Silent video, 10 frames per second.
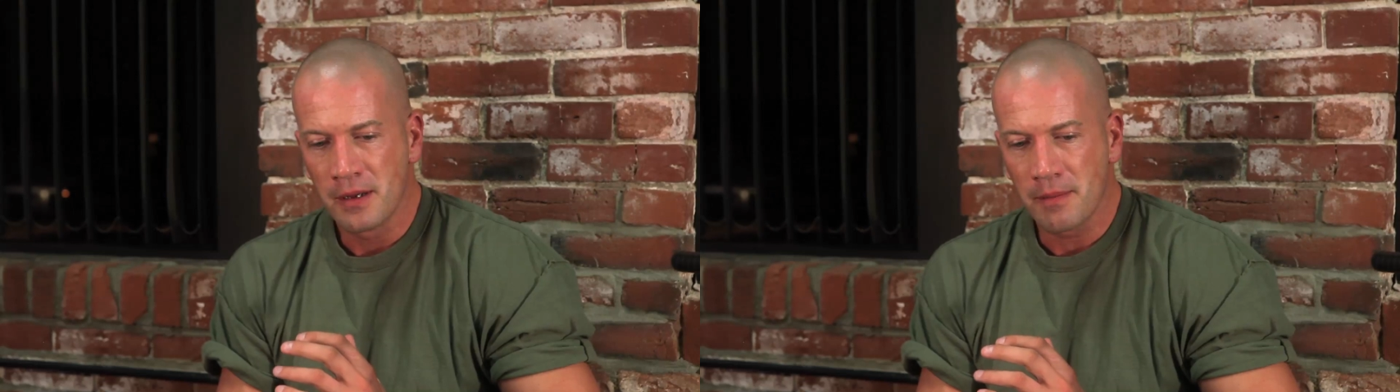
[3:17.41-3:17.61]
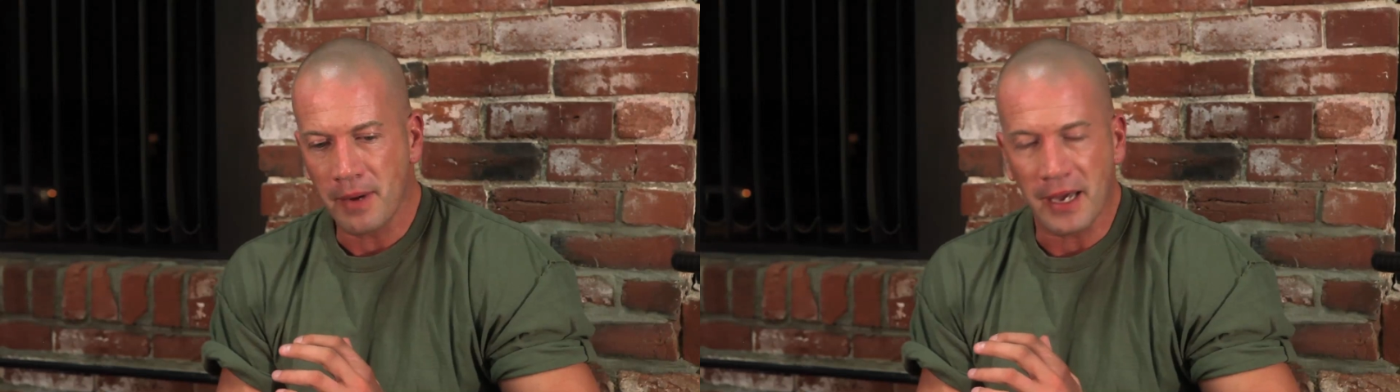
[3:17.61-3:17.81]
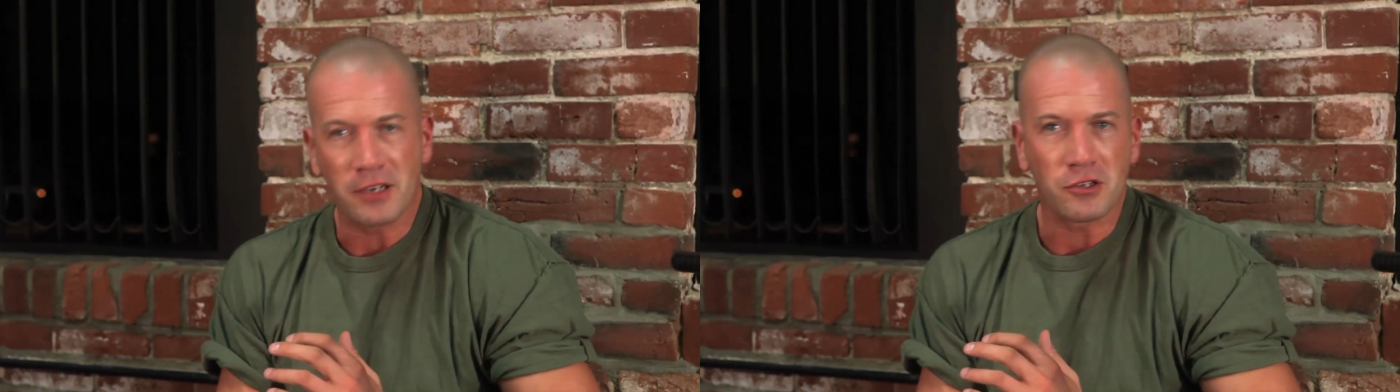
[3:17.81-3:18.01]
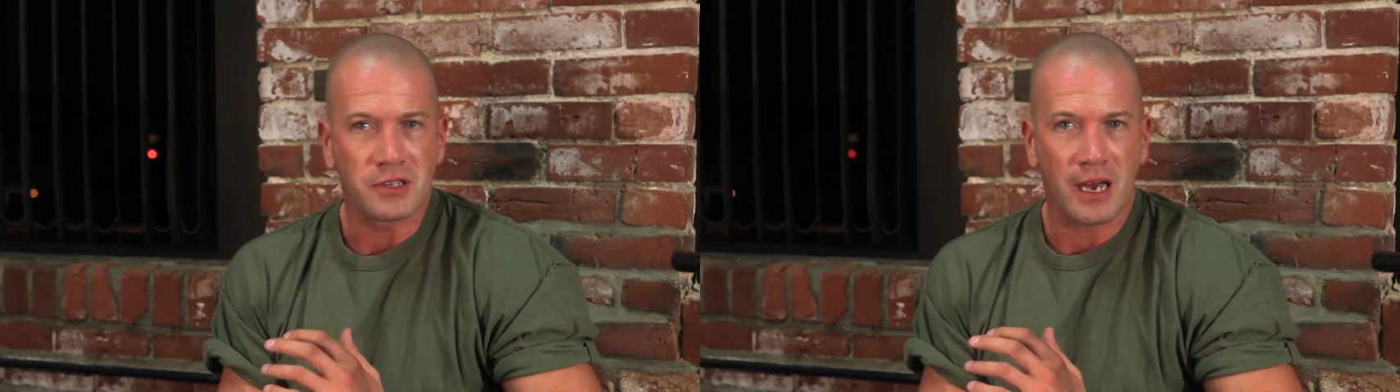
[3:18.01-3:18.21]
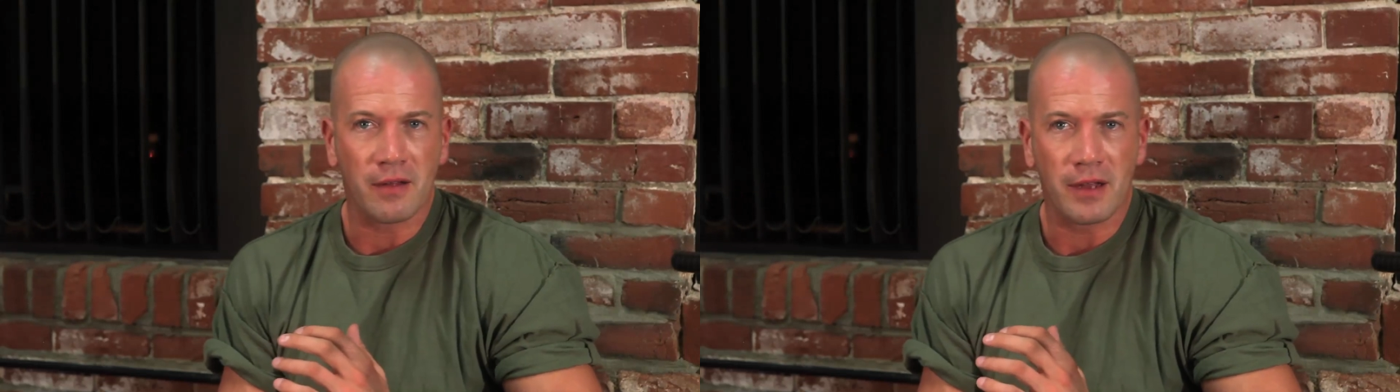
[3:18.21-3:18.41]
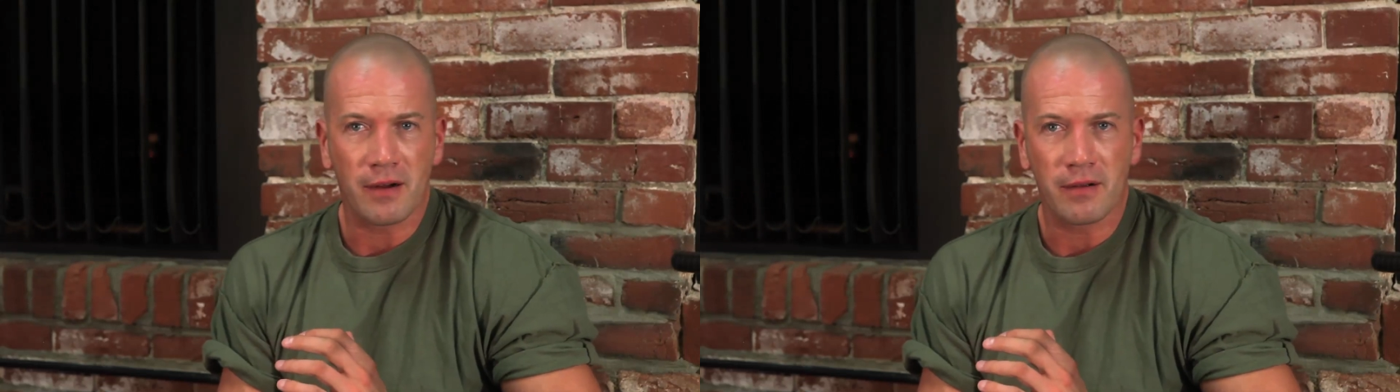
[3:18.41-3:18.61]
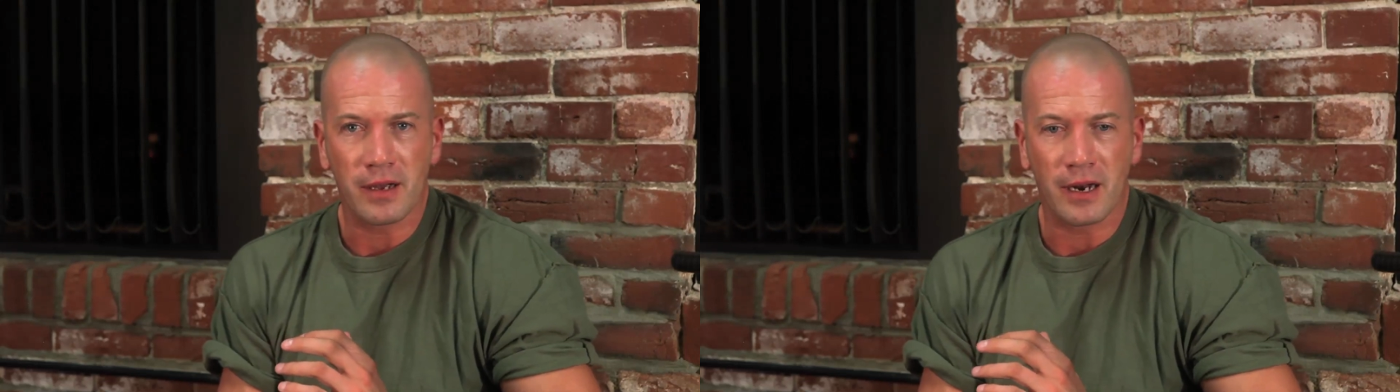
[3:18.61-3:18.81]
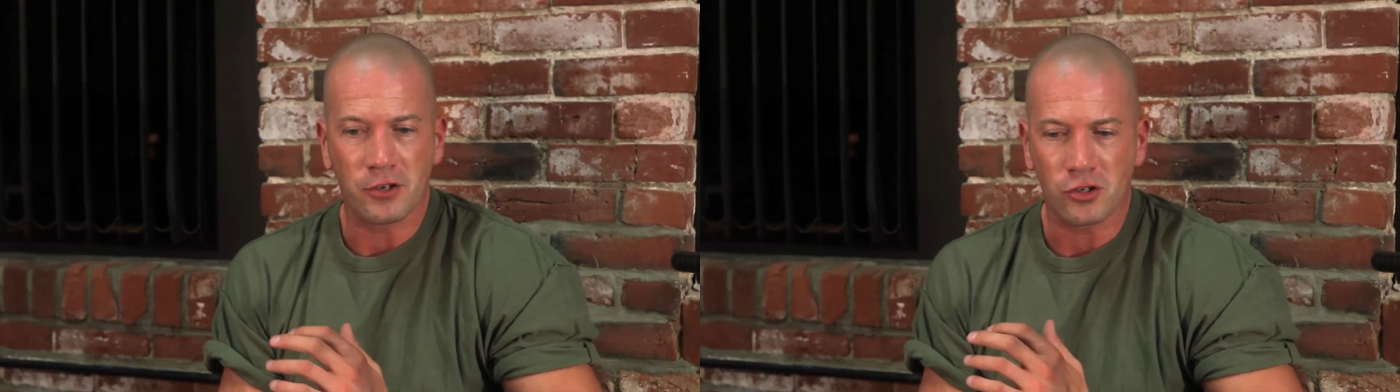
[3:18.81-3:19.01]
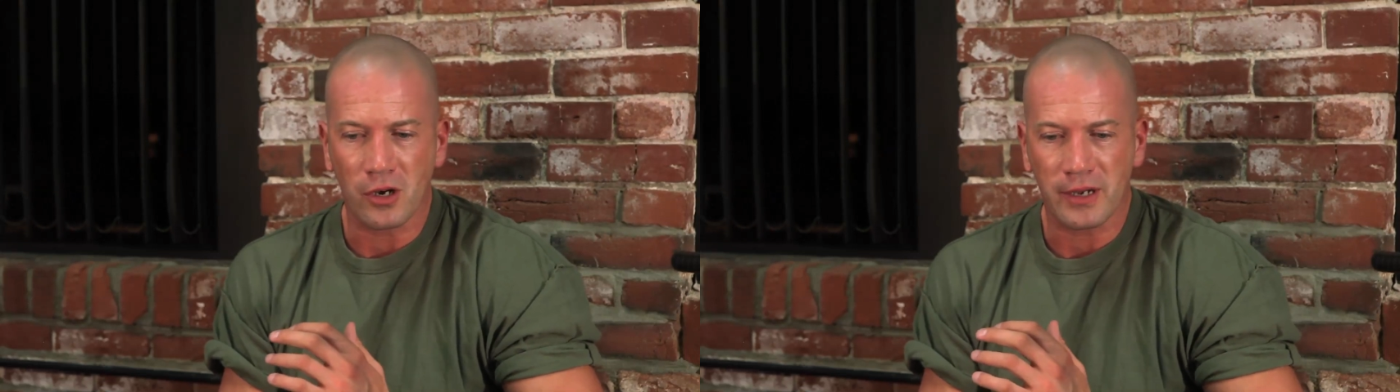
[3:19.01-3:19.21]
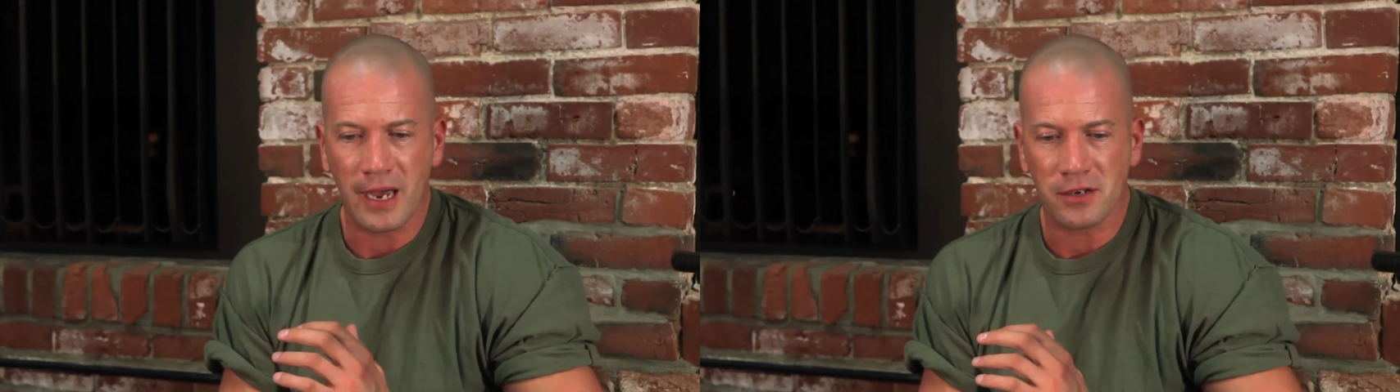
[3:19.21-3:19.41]
my agent's down there, and I just
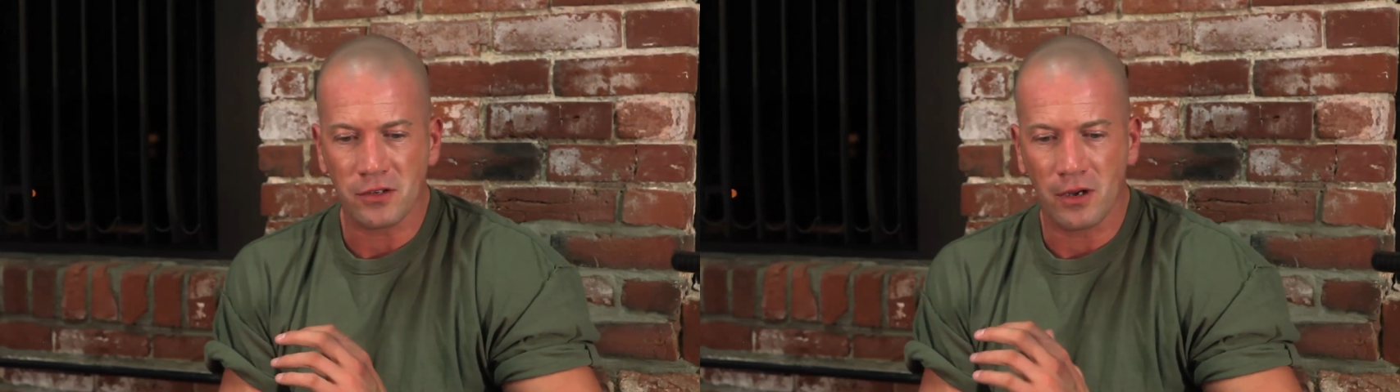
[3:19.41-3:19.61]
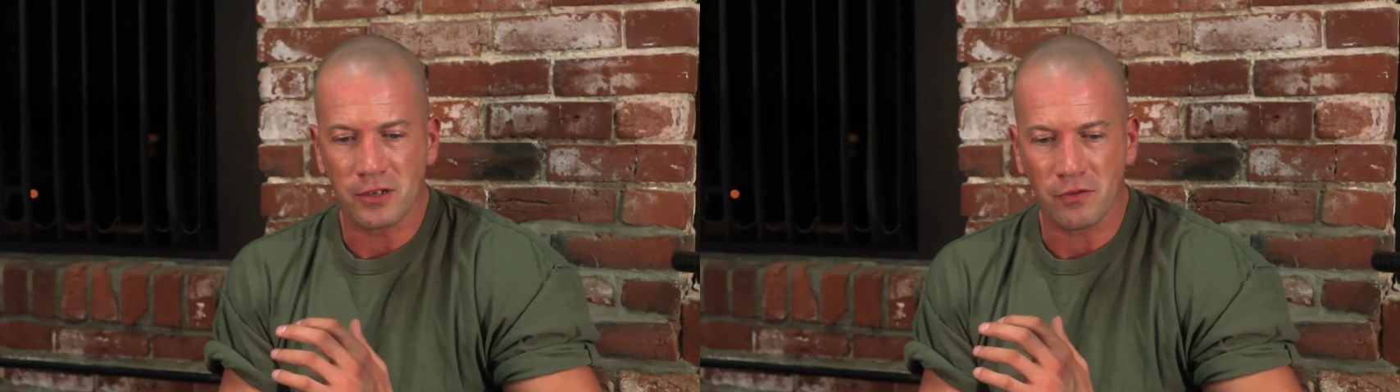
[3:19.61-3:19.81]
got cast as